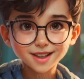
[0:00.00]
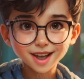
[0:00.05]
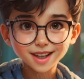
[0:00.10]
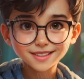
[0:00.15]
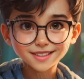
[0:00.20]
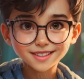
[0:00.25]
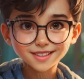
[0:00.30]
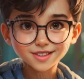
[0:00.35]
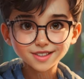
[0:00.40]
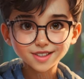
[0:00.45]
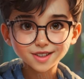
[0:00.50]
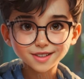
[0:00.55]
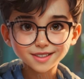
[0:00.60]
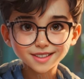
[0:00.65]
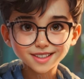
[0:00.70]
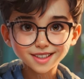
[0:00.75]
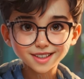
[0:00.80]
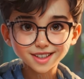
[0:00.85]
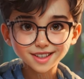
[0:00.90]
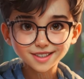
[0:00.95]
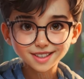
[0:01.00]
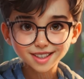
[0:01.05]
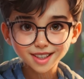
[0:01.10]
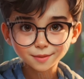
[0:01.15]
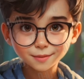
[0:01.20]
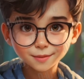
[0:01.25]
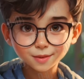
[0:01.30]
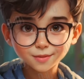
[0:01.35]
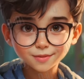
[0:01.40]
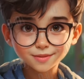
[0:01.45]
Additionally,
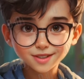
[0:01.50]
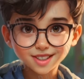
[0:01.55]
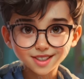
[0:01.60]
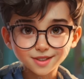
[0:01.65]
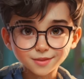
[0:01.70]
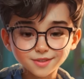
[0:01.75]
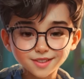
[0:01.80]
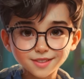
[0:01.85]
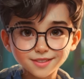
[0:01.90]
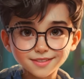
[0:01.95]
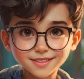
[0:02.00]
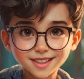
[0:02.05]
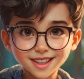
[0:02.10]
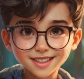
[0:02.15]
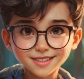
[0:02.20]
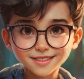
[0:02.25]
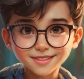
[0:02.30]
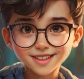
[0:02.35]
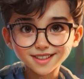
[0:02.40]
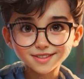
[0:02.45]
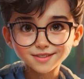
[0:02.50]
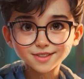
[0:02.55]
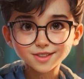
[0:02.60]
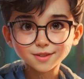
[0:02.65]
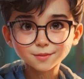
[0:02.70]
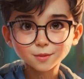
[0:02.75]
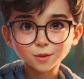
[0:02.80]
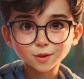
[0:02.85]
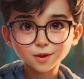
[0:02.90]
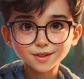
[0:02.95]
keep your videos concise and to
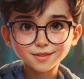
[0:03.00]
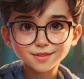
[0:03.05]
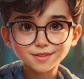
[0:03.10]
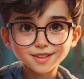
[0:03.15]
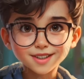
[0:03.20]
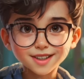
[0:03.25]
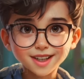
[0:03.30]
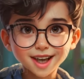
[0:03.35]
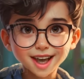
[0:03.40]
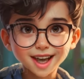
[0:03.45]
the point,